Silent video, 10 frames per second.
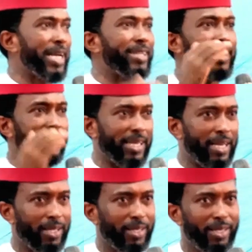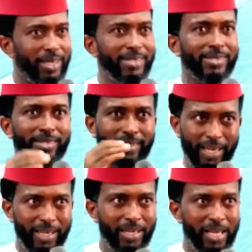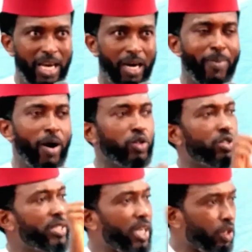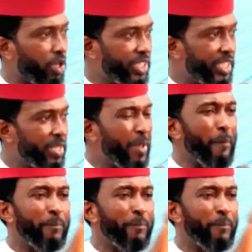that data is saying about technology